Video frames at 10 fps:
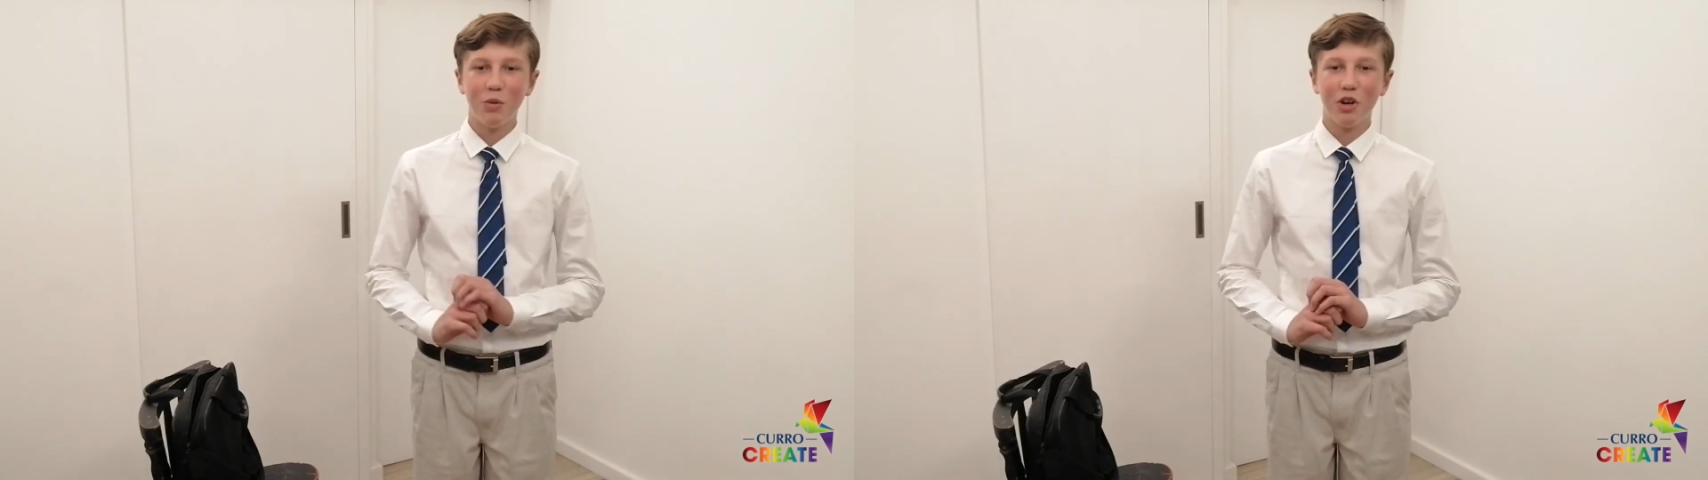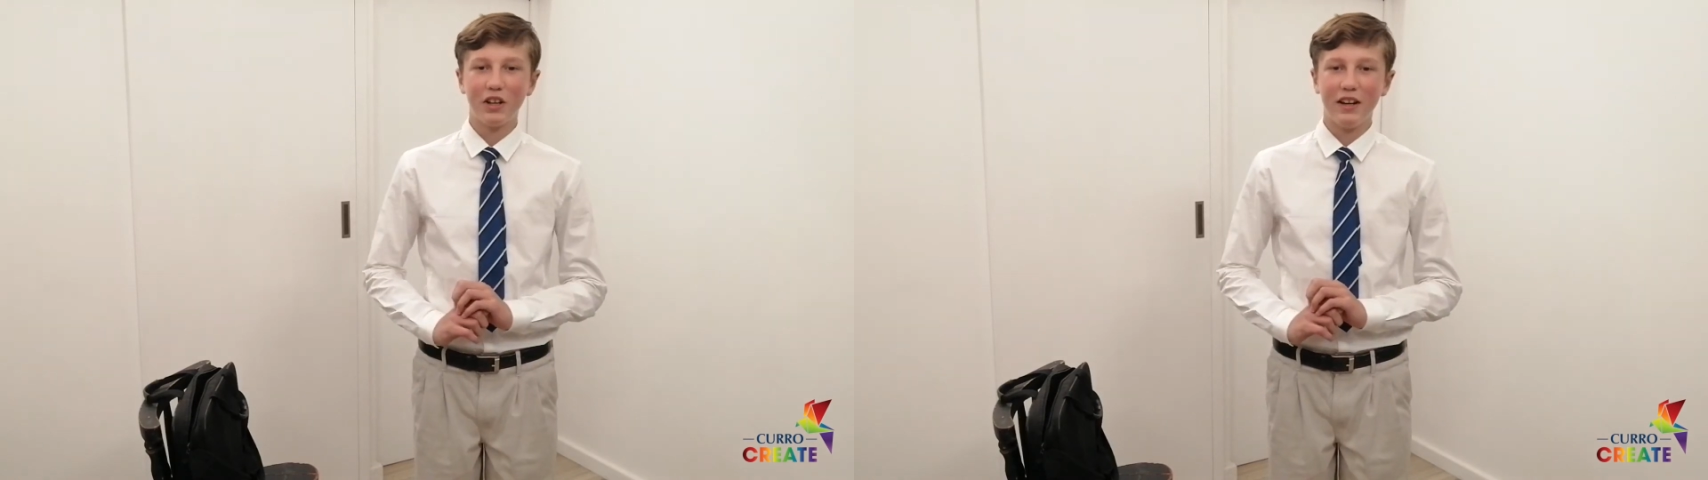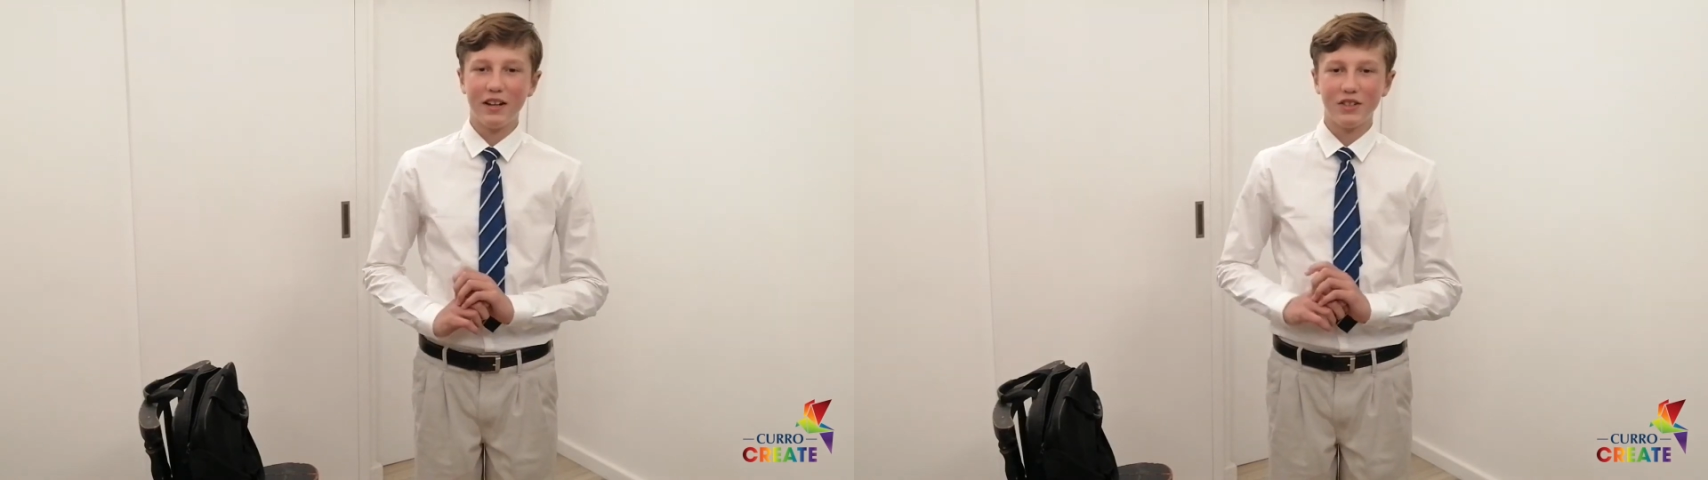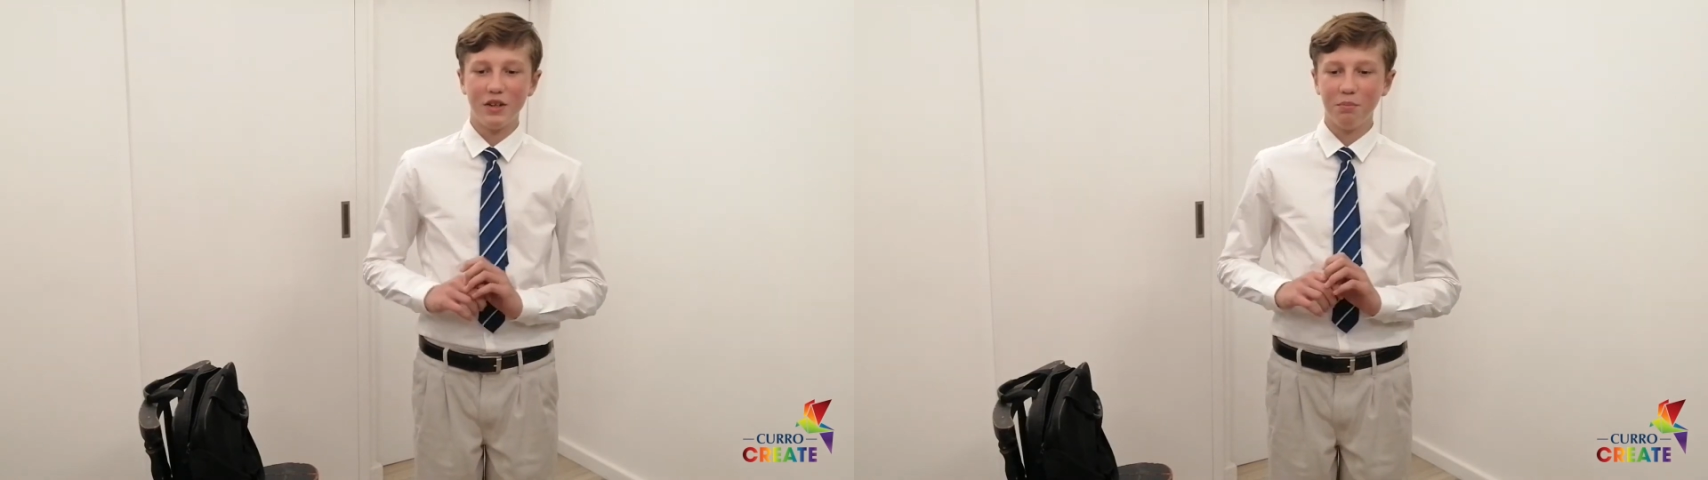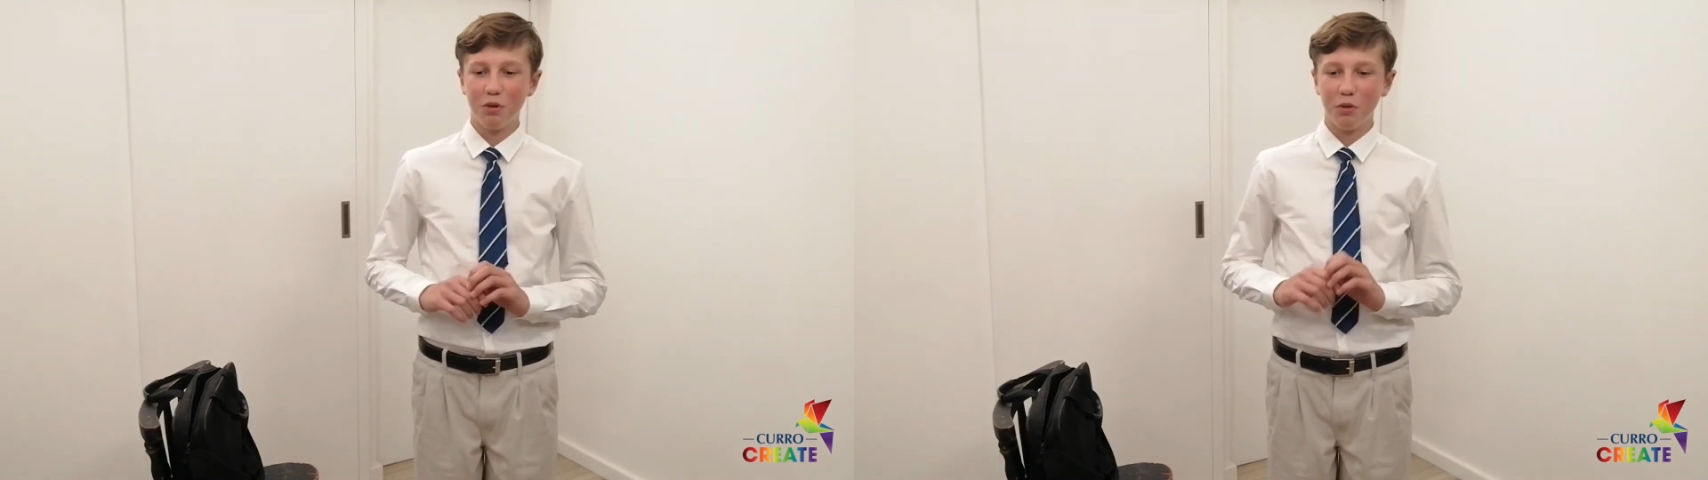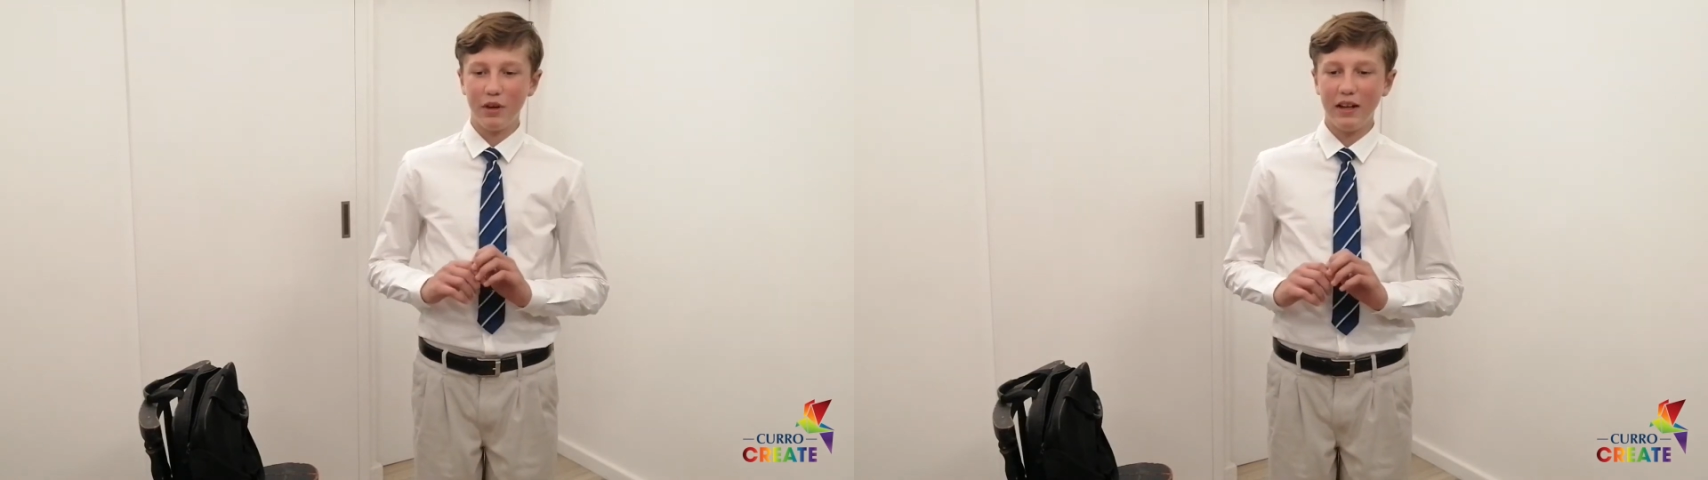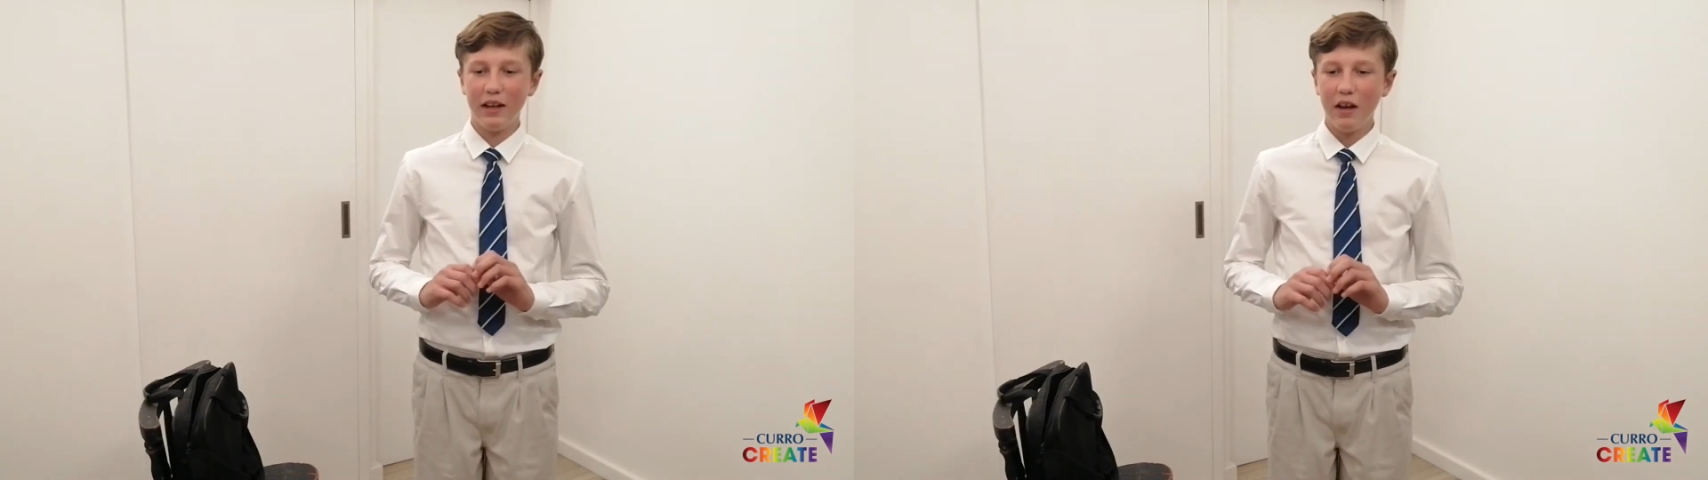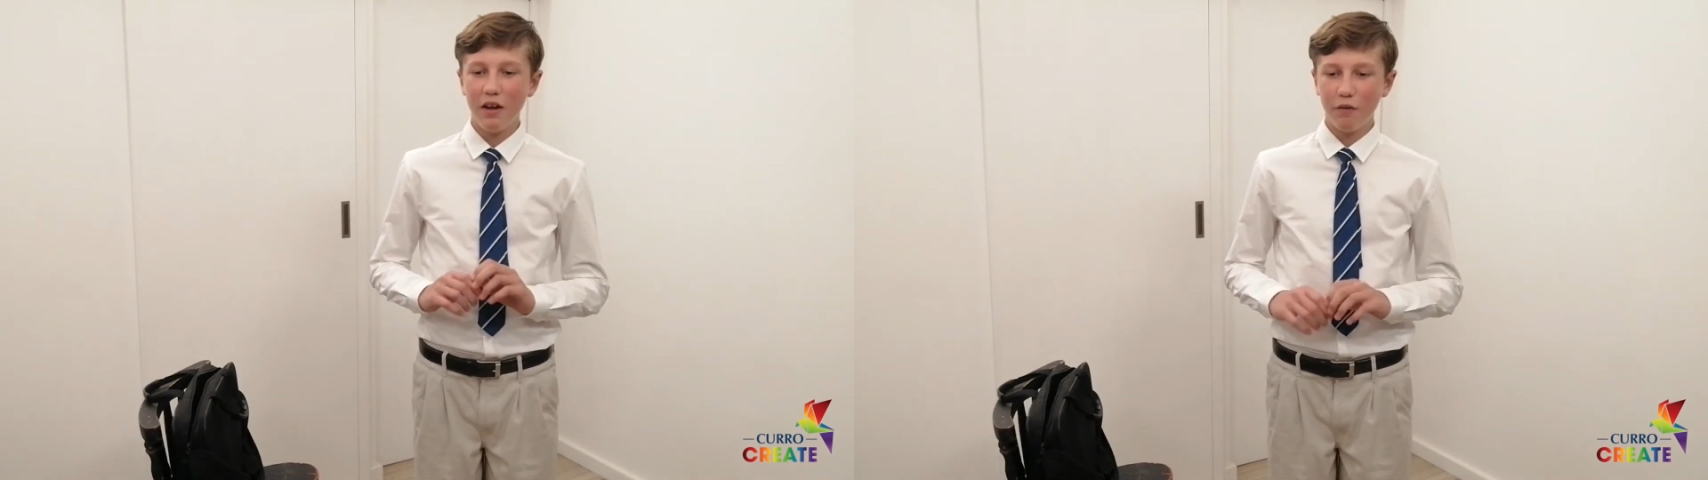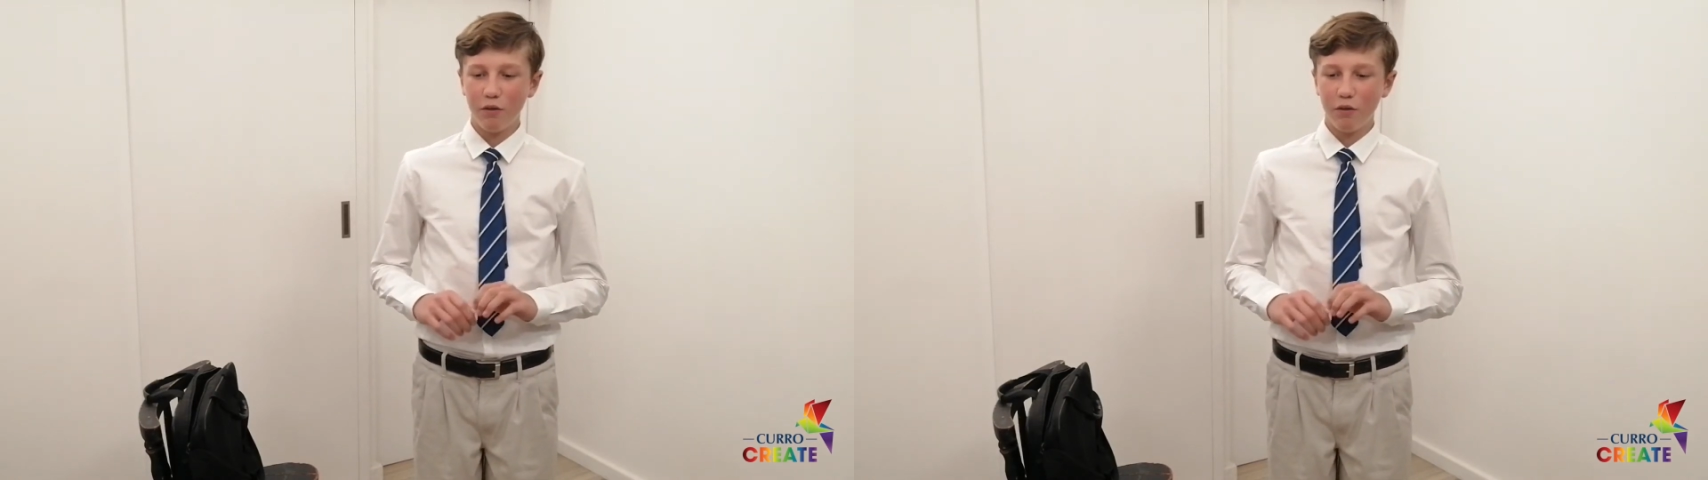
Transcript: working as an employee